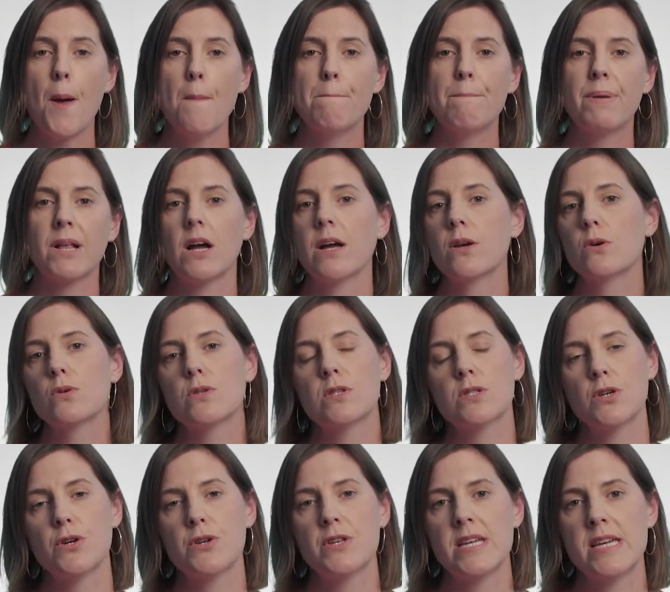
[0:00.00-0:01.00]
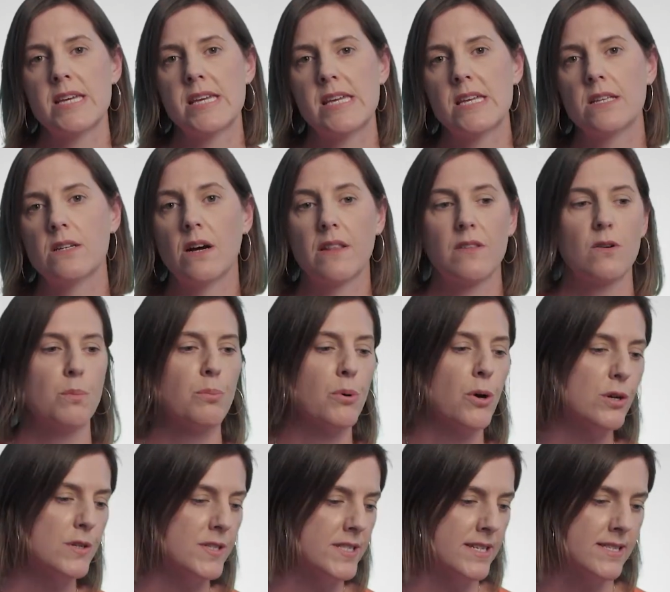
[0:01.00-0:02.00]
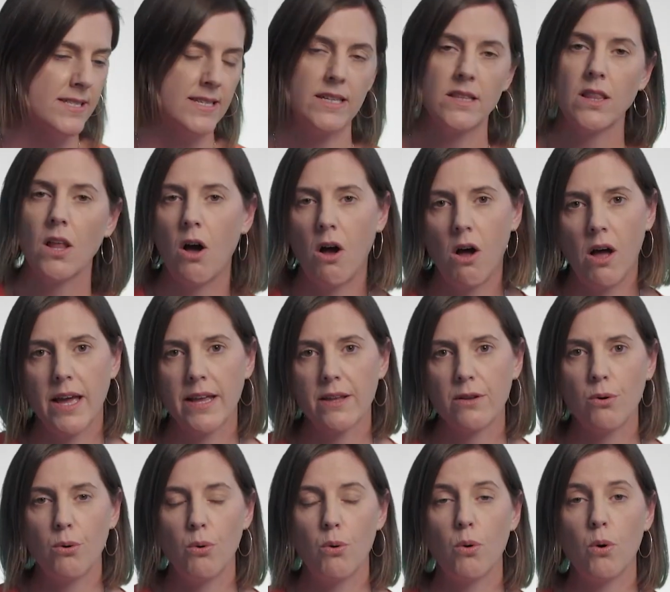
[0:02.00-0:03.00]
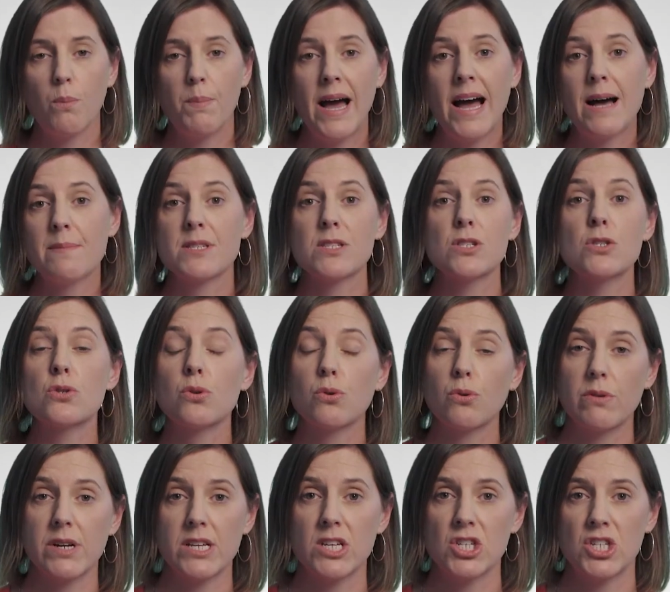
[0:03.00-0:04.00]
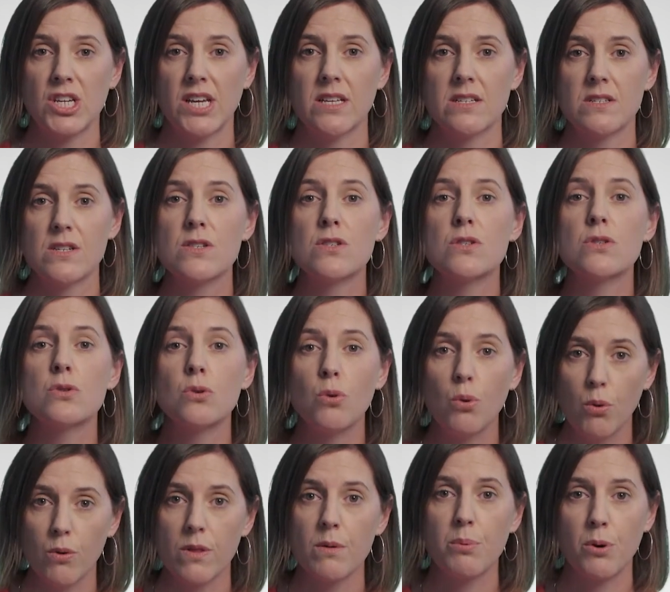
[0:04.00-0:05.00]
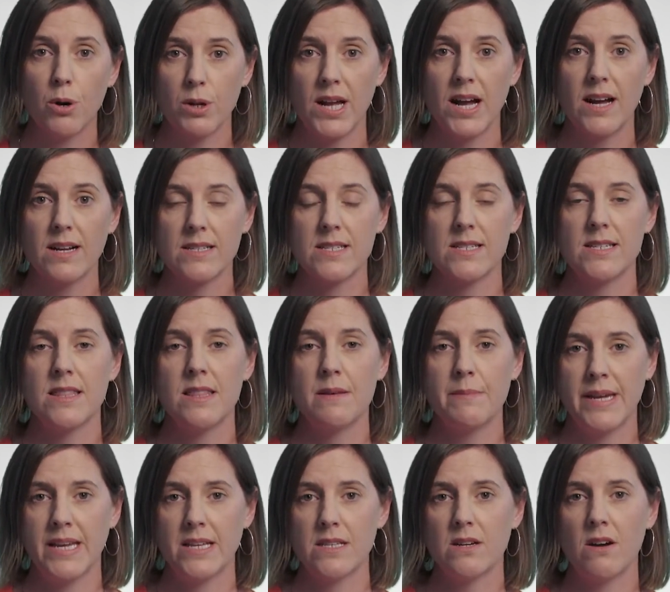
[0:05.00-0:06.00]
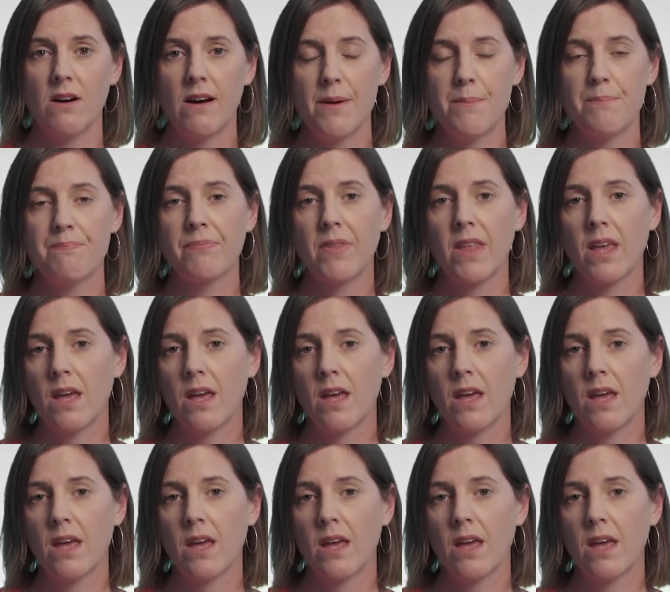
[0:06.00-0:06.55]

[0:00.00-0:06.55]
But I also need either a processing line or perhaps a storage shed to store the product in the meantime.